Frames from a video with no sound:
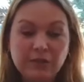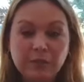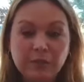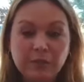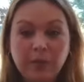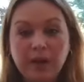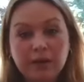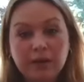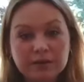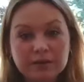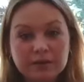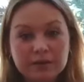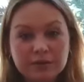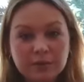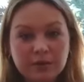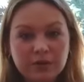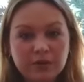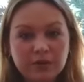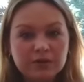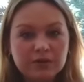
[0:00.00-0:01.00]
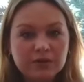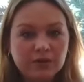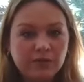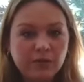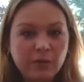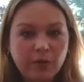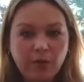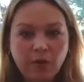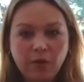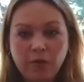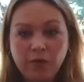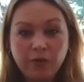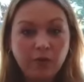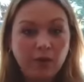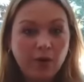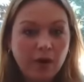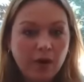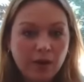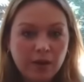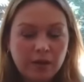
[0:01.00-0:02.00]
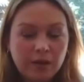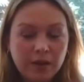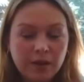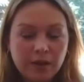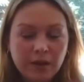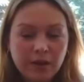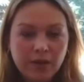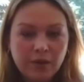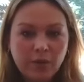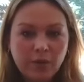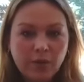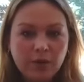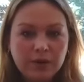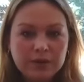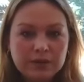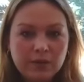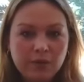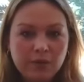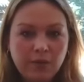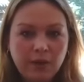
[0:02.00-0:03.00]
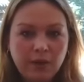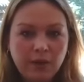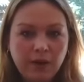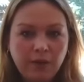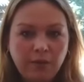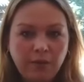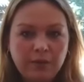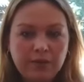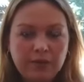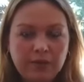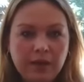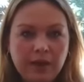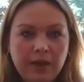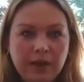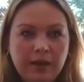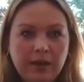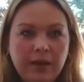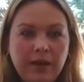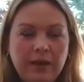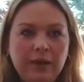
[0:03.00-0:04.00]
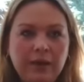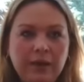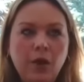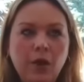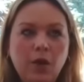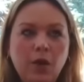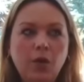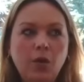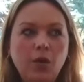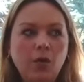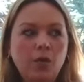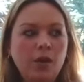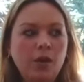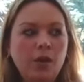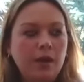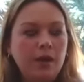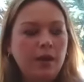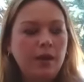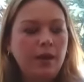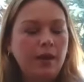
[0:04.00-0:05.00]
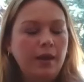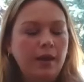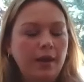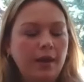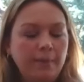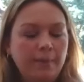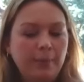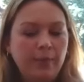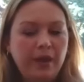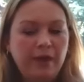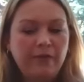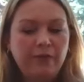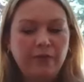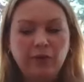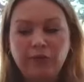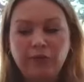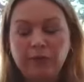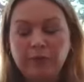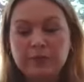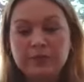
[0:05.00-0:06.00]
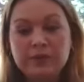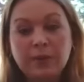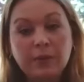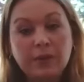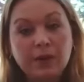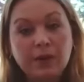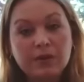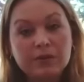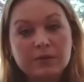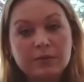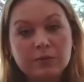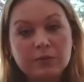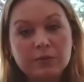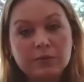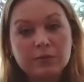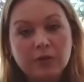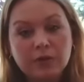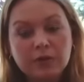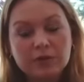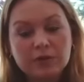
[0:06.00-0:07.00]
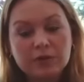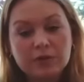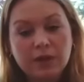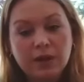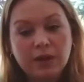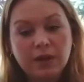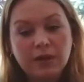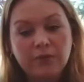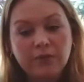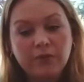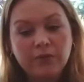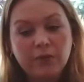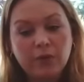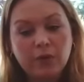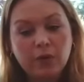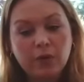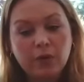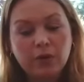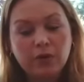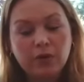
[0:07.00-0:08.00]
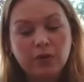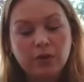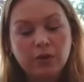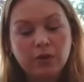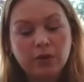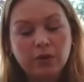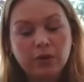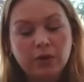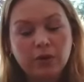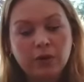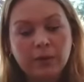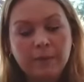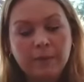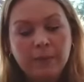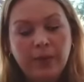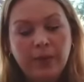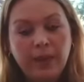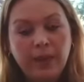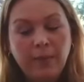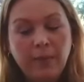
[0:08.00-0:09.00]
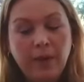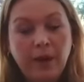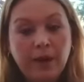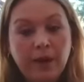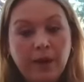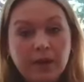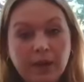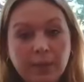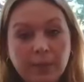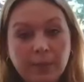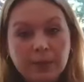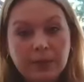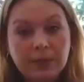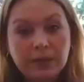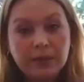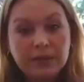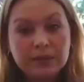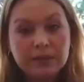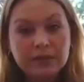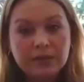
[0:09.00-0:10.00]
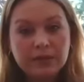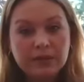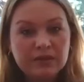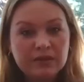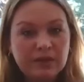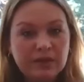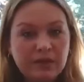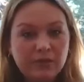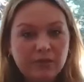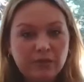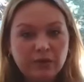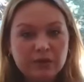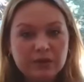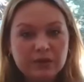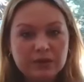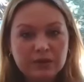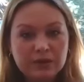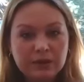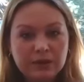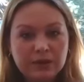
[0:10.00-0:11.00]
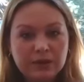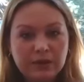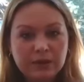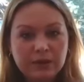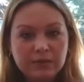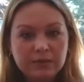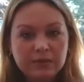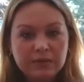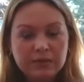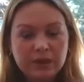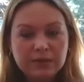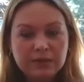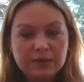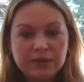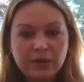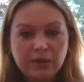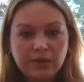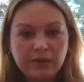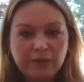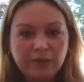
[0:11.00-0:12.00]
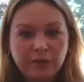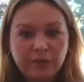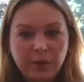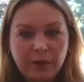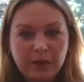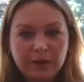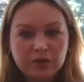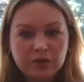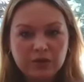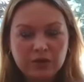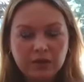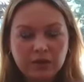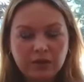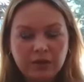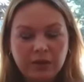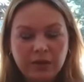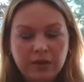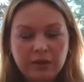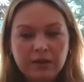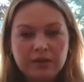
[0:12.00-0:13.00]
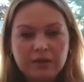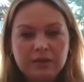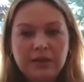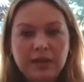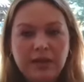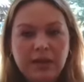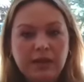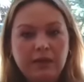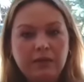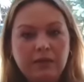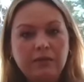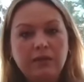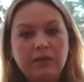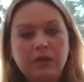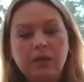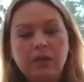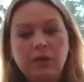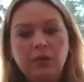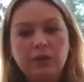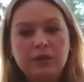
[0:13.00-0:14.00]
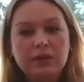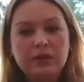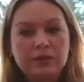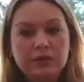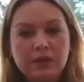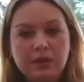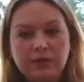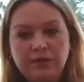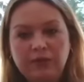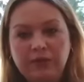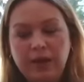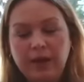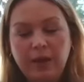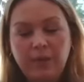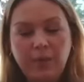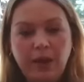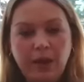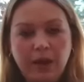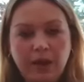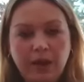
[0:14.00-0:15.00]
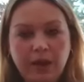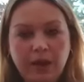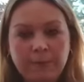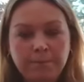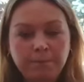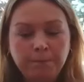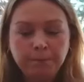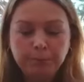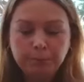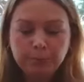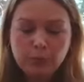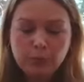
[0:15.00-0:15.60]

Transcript: from my customers, of overall what's going on with that. I know um, I've heard from some customers uh, for their MI companies that they've recently sent out information saying, you know, listen, if at MI